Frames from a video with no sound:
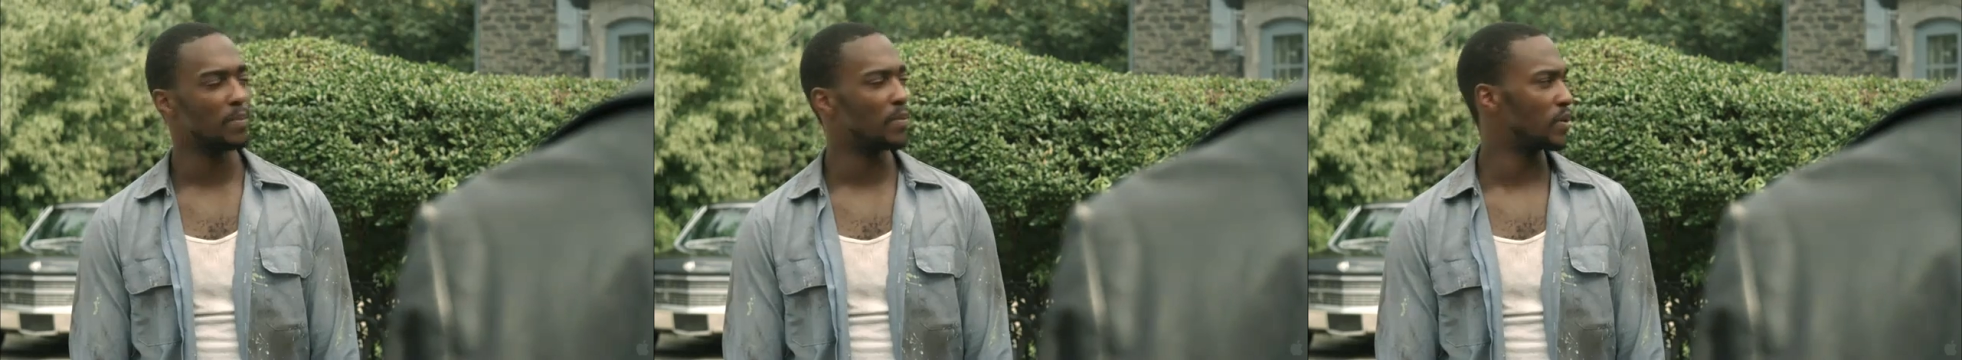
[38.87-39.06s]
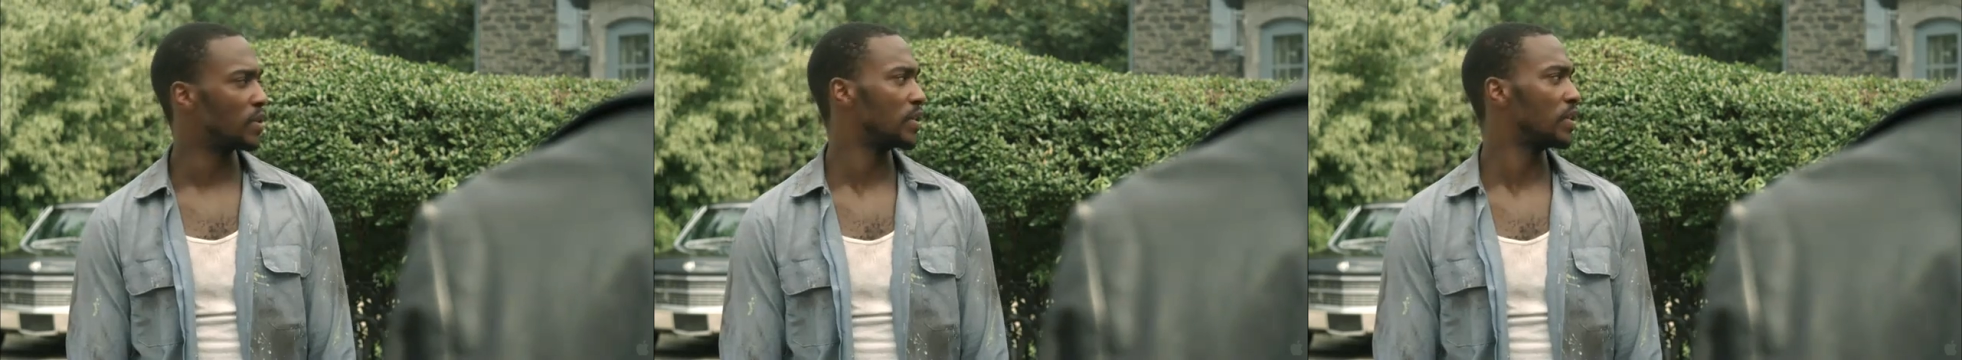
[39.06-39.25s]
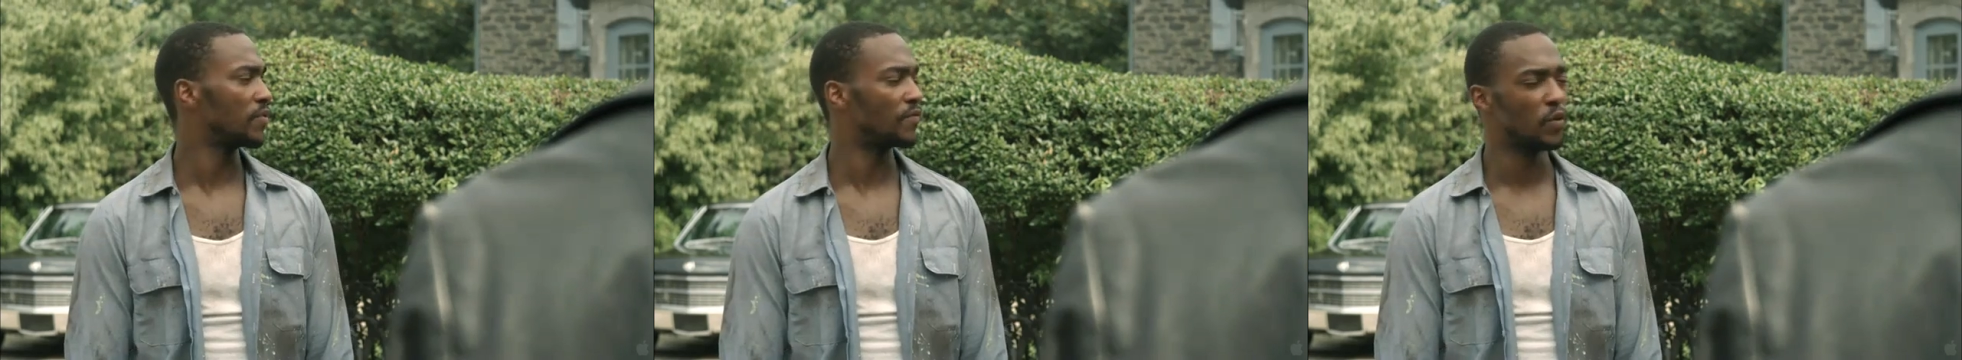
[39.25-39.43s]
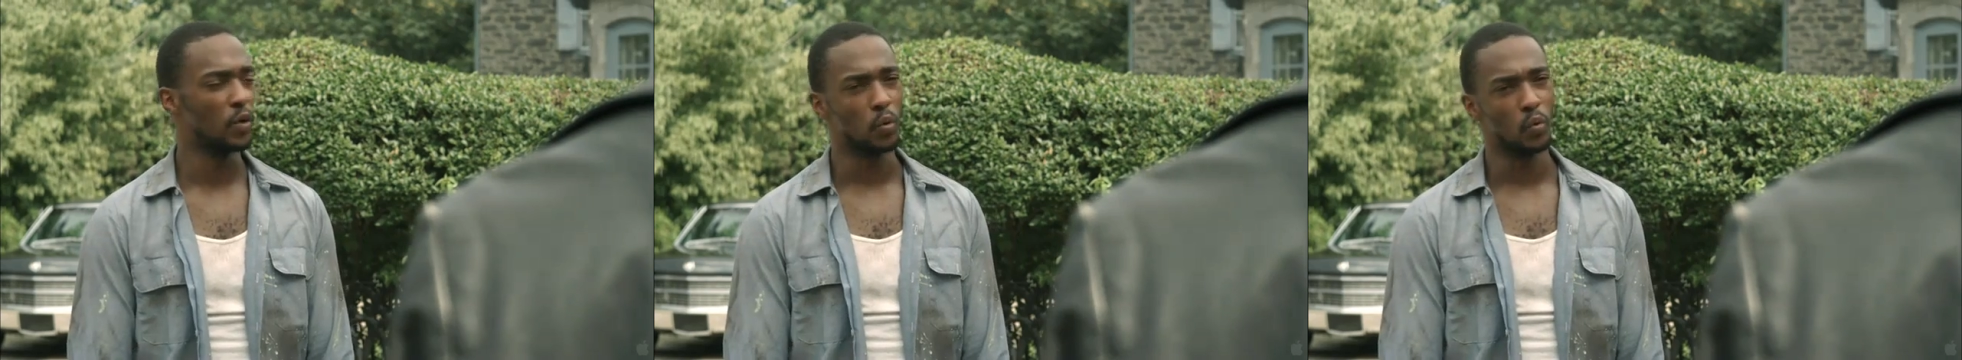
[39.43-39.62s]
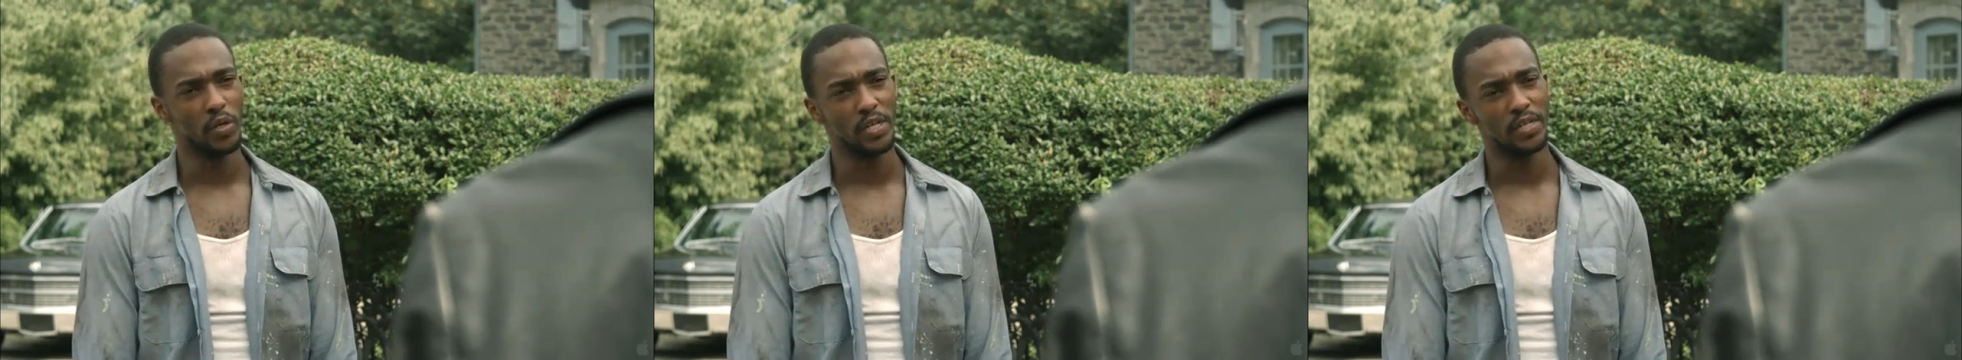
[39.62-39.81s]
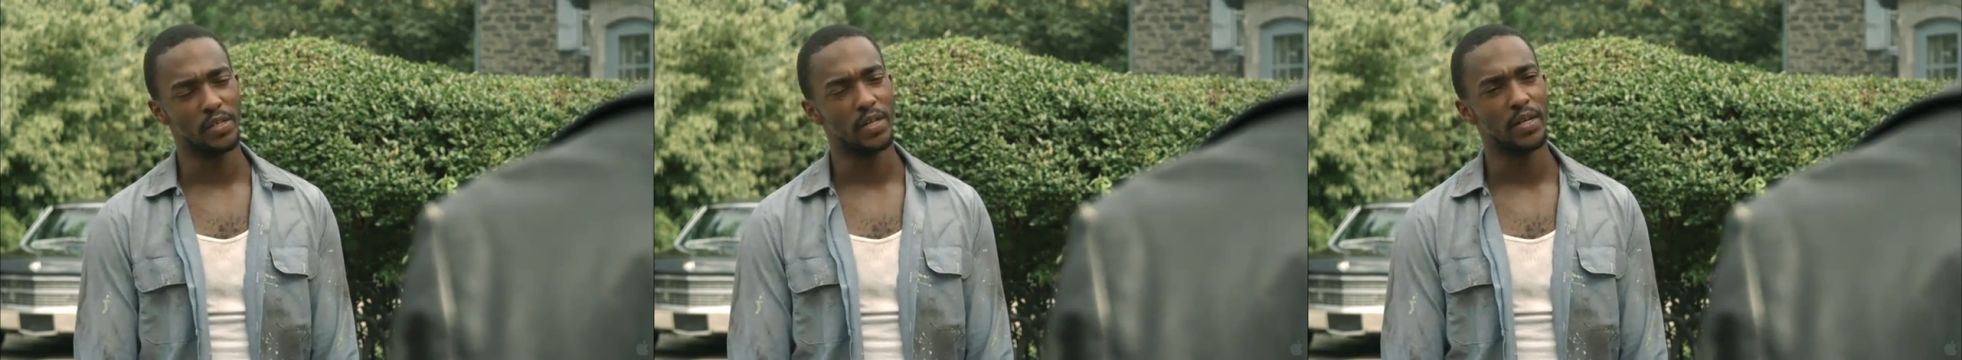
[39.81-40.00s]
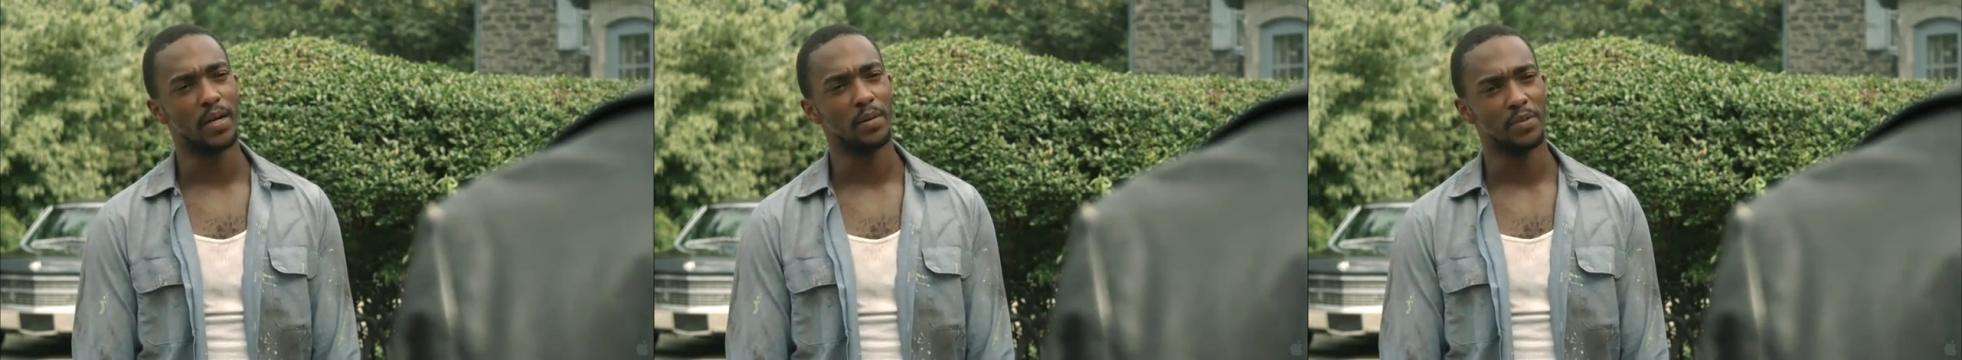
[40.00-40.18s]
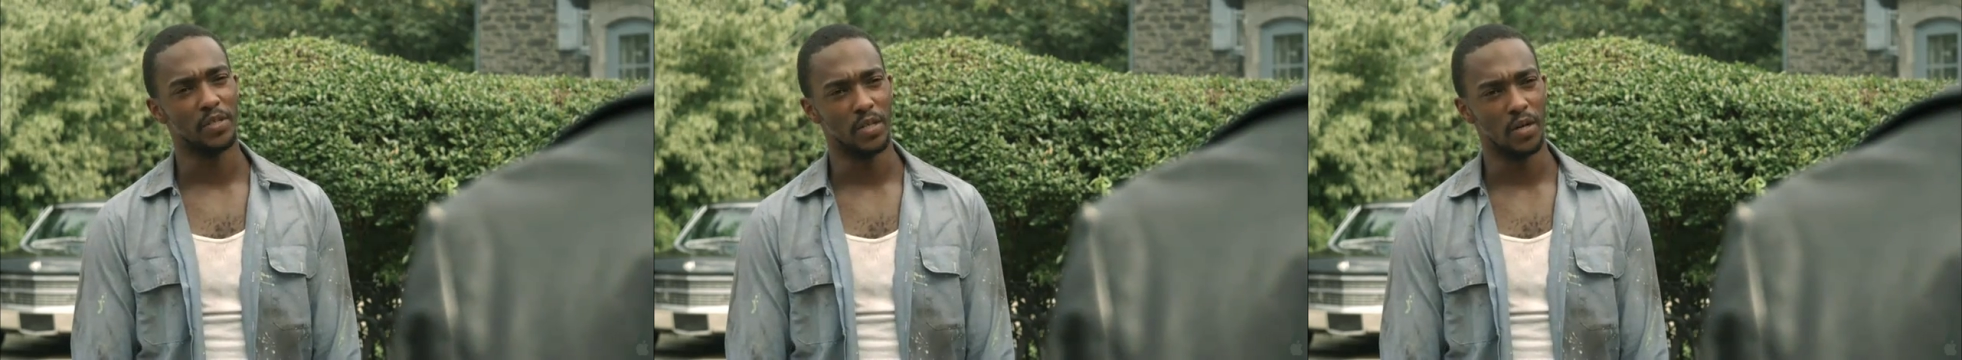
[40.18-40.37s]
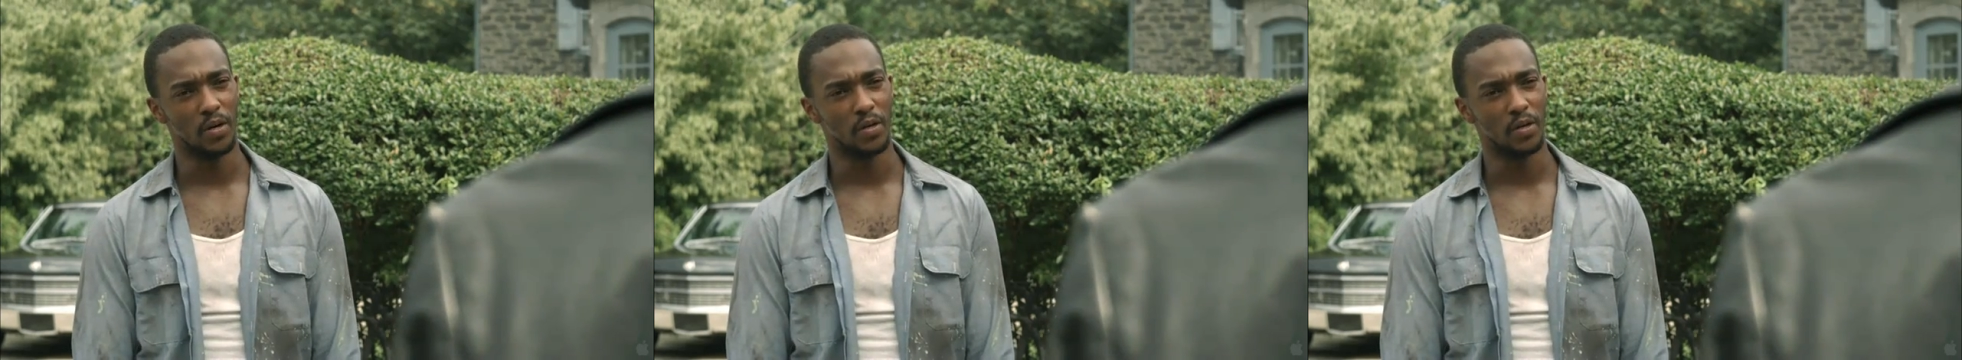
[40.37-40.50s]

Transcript: I'm only here for a week, then I'll